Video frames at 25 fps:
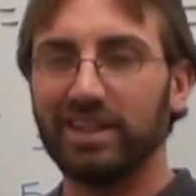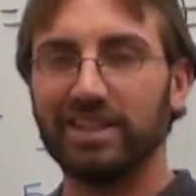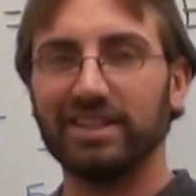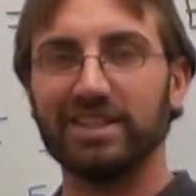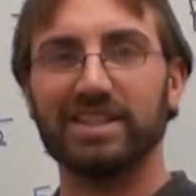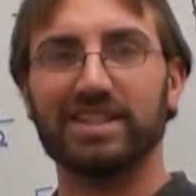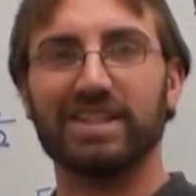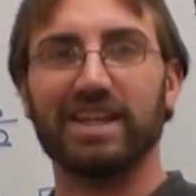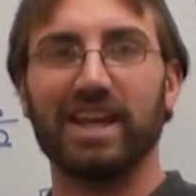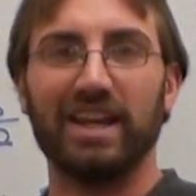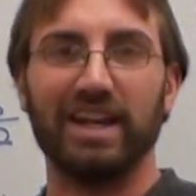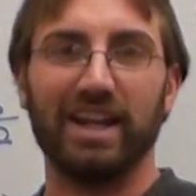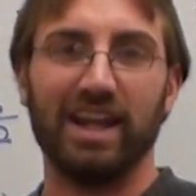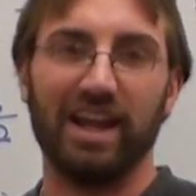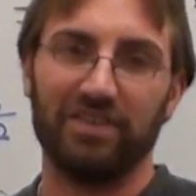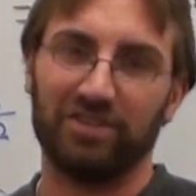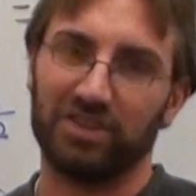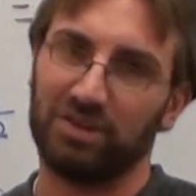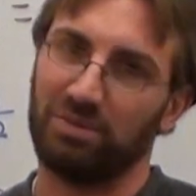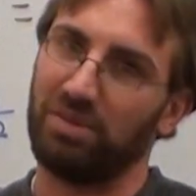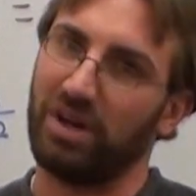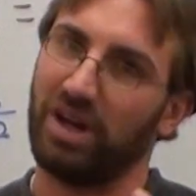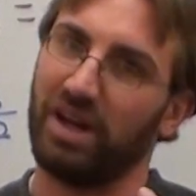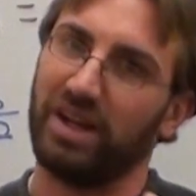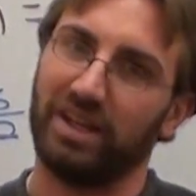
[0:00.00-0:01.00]
just kind of have
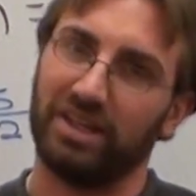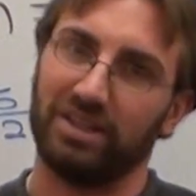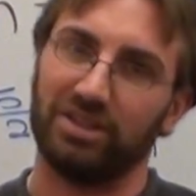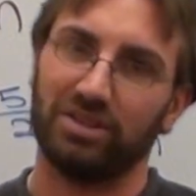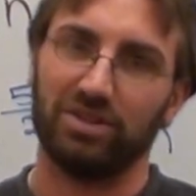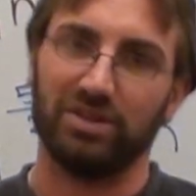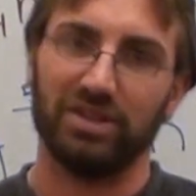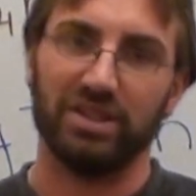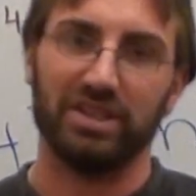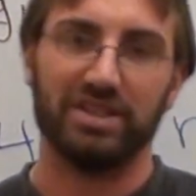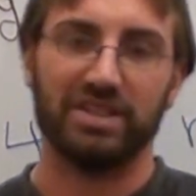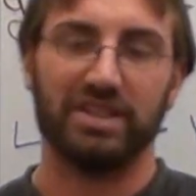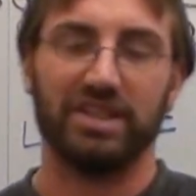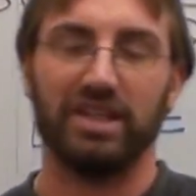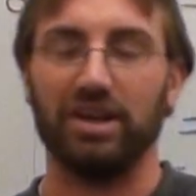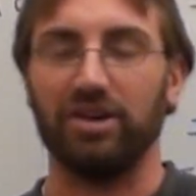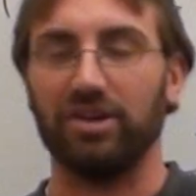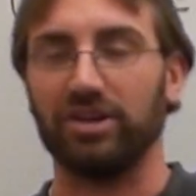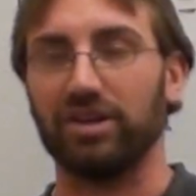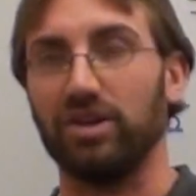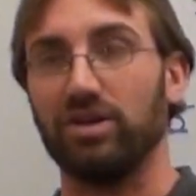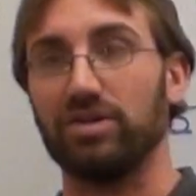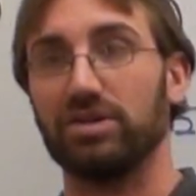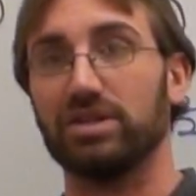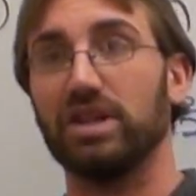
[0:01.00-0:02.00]
to buy into it and see how
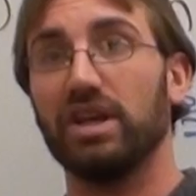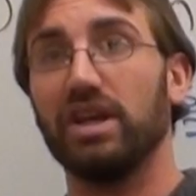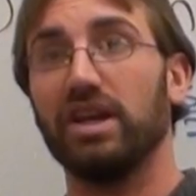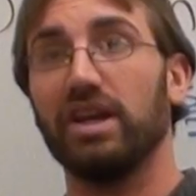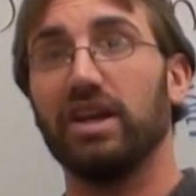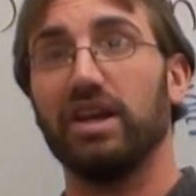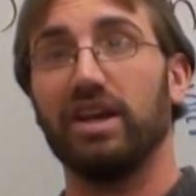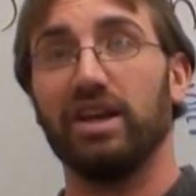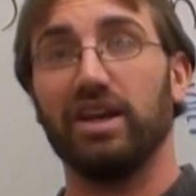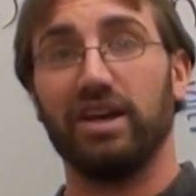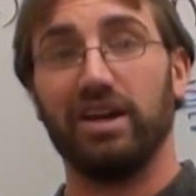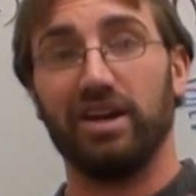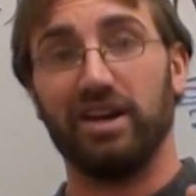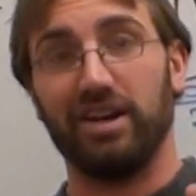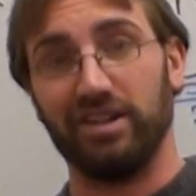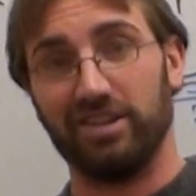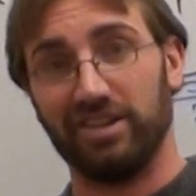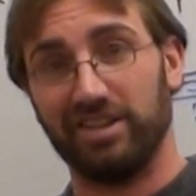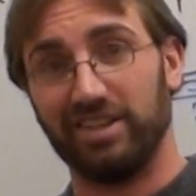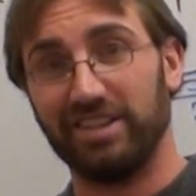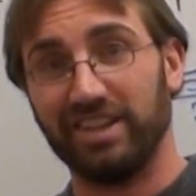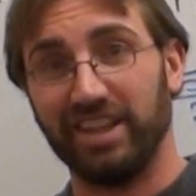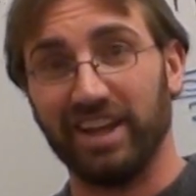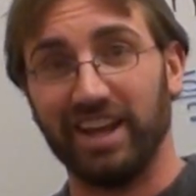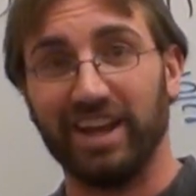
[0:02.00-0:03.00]
it goes. Other
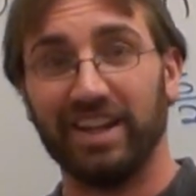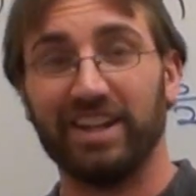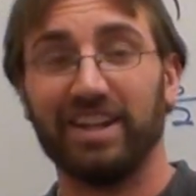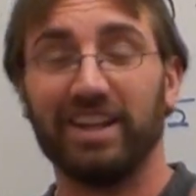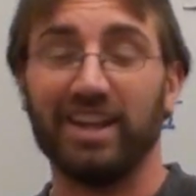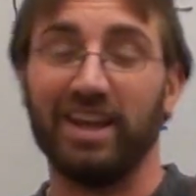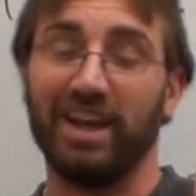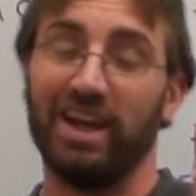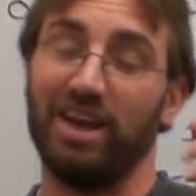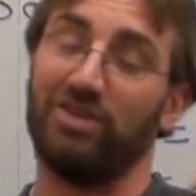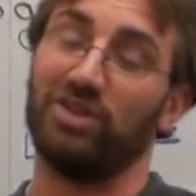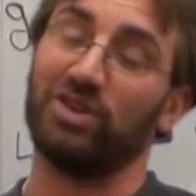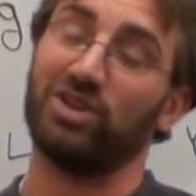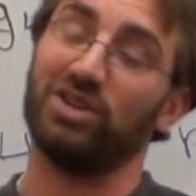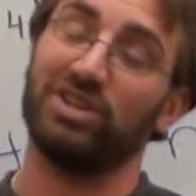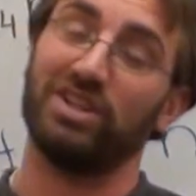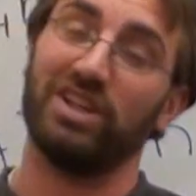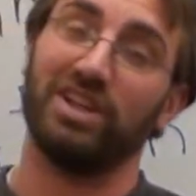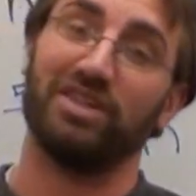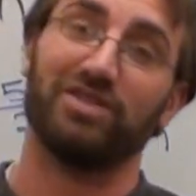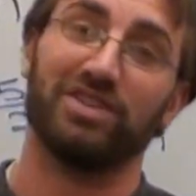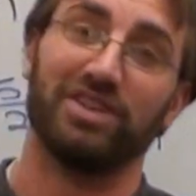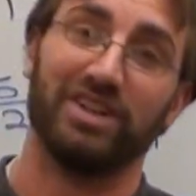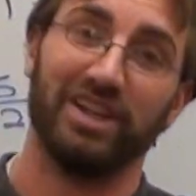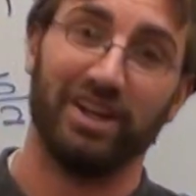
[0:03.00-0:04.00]
than that, have a good
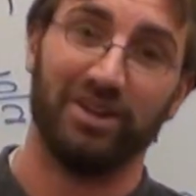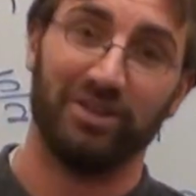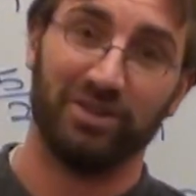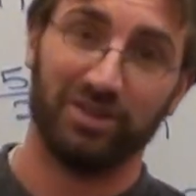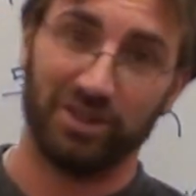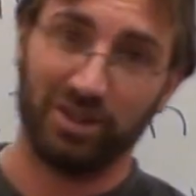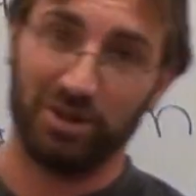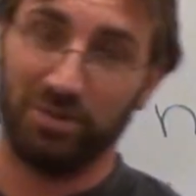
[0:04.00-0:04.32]
day for now.